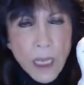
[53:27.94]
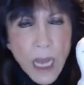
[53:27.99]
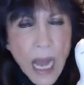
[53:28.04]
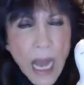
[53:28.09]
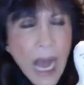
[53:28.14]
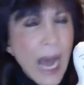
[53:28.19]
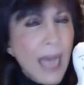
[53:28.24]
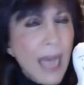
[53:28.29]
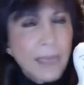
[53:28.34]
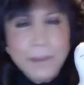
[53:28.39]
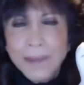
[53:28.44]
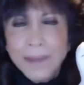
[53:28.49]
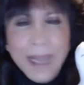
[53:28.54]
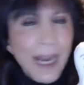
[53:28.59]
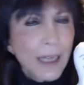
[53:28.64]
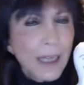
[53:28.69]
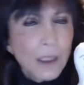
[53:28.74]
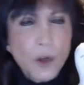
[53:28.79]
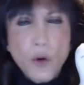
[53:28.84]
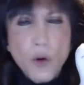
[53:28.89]
I'm
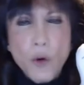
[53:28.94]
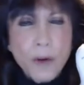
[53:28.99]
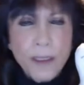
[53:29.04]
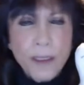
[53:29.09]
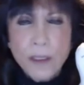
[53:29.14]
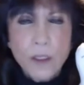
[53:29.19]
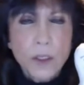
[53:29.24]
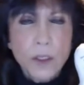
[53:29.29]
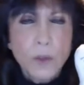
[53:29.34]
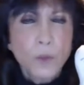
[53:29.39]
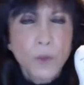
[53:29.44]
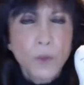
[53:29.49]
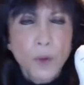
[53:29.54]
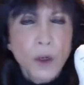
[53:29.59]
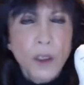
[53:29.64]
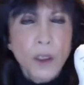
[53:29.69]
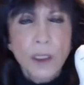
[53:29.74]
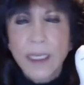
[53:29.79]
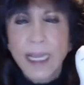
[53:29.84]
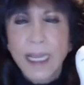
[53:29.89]
not going to
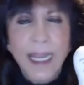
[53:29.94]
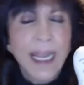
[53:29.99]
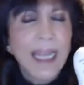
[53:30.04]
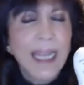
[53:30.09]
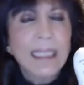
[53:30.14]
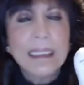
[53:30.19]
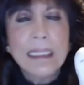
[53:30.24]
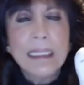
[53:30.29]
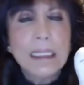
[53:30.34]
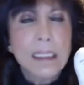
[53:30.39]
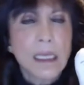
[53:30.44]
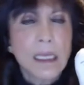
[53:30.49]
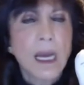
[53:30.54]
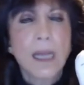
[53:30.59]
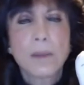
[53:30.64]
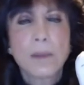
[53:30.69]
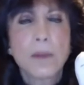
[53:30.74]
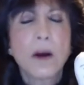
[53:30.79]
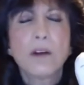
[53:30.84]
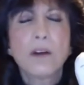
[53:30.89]
work any
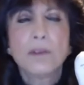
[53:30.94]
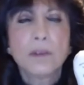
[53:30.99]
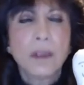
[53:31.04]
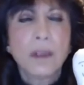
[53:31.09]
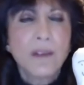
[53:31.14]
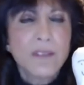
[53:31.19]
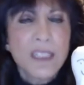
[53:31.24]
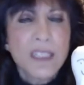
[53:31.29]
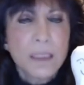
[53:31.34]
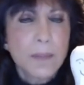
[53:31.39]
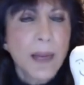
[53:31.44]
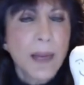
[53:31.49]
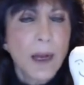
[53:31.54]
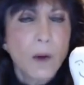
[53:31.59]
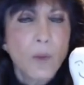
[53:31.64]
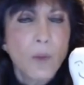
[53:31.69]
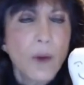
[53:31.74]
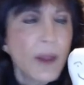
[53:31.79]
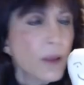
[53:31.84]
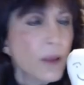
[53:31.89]
type of love
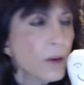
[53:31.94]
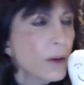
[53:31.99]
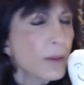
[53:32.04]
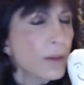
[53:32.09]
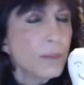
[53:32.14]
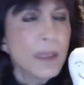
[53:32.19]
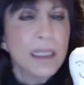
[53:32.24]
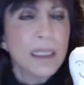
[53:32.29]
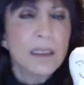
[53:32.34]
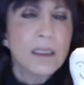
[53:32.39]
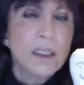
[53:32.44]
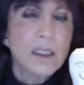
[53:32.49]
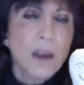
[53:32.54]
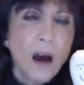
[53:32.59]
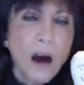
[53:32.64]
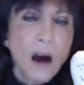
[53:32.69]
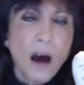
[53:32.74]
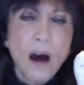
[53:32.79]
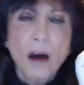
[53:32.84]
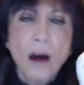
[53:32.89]
spell, whether it be a
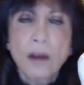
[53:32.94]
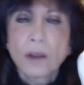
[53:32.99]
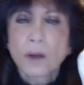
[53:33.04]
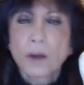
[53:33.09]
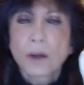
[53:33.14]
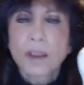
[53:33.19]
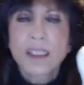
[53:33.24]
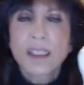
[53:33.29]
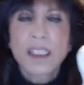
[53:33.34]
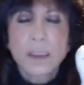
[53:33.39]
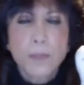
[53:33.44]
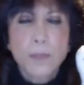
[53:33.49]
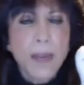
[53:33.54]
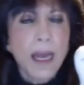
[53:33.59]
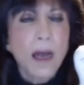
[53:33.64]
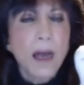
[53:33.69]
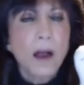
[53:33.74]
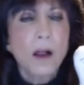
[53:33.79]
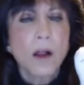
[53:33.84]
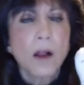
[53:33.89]
doll or a
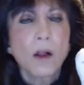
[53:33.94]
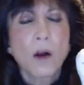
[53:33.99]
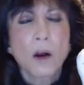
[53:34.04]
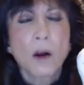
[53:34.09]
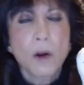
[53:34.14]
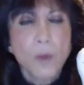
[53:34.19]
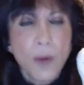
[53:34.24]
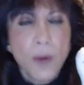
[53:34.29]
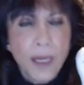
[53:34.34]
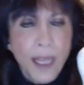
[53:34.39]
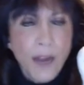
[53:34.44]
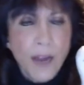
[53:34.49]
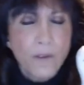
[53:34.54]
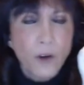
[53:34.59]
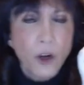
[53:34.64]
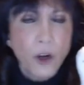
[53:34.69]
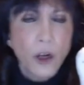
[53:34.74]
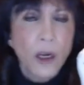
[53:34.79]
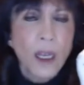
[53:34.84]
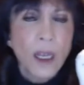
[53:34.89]
spell or
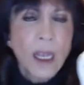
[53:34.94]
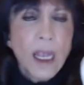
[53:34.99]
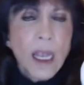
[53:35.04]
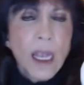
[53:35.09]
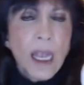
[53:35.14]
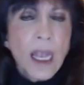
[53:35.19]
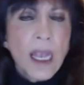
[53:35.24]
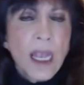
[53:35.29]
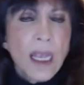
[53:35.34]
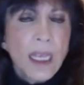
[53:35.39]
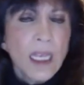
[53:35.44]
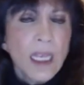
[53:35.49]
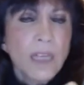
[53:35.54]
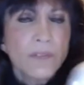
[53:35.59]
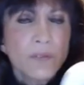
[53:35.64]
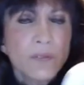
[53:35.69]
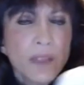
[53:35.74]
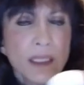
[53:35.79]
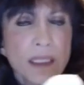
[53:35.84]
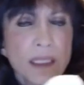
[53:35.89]
whatever.
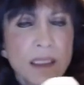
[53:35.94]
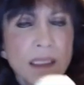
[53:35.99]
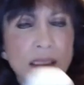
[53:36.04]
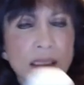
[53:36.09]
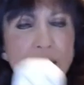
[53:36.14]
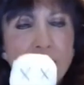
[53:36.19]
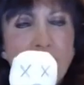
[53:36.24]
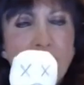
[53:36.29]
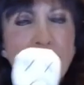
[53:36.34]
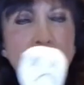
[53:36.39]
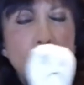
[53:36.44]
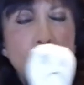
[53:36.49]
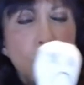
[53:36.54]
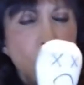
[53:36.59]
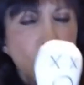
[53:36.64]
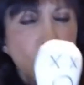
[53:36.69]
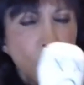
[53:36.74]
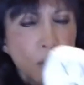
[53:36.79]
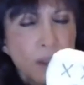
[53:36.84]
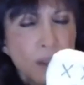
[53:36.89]
If this is a
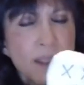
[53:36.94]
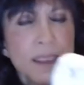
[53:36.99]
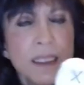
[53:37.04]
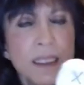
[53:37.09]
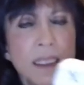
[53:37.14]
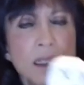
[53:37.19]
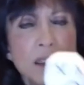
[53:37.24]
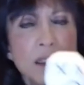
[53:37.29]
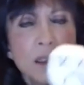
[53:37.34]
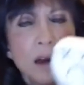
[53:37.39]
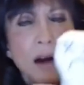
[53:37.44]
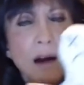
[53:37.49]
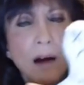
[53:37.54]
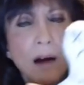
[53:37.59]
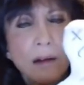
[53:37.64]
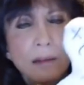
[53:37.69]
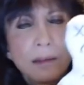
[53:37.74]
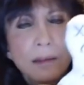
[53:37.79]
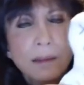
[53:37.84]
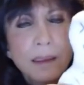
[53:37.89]
cursing
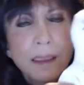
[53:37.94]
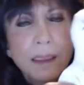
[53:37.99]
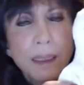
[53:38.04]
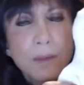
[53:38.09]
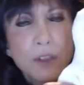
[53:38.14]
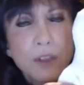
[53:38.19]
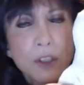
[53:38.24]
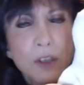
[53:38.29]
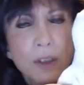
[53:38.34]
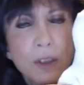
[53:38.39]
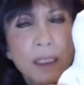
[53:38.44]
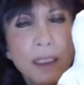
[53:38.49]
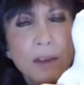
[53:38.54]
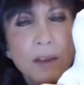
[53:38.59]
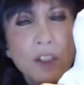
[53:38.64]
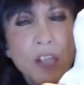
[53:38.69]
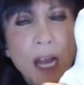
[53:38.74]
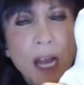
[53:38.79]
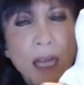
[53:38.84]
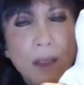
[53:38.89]
doll, and I'm
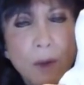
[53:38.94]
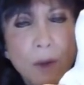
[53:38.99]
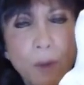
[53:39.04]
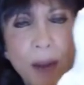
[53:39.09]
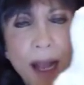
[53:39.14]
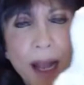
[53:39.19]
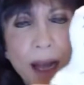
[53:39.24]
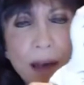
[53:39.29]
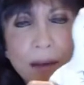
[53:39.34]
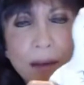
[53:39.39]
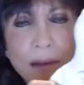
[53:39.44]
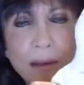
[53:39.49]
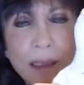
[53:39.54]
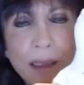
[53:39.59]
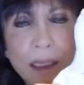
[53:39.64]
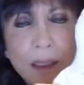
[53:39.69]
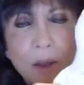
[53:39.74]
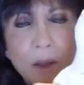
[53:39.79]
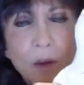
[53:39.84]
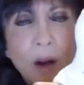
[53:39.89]
turning John around,
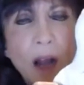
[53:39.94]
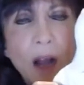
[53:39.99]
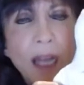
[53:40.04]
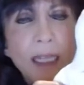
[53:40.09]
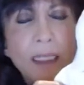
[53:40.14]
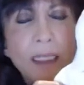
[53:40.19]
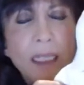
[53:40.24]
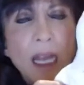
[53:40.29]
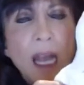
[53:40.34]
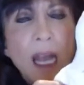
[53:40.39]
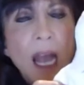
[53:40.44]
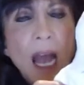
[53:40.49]
right?